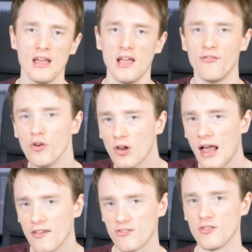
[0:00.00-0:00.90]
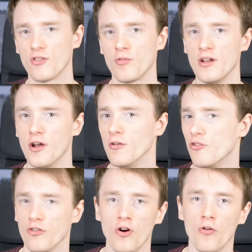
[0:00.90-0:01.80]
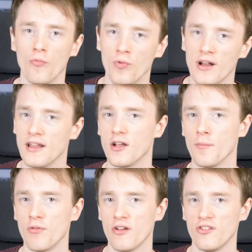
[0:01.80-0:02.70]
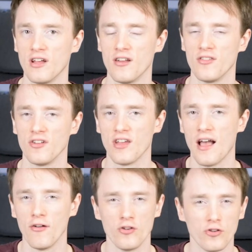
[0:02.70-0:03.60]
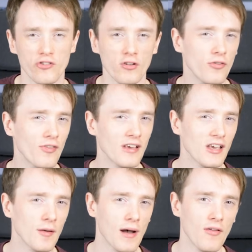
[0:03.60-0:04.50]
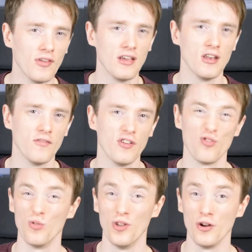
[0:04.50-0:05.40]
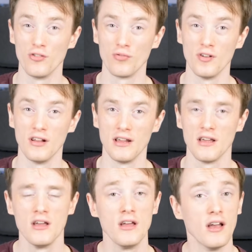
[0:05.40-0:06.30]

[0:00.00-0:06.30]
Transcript: If you're less than 3 notes, you're not really compressing anything down, you're still thinking about the individual notes really.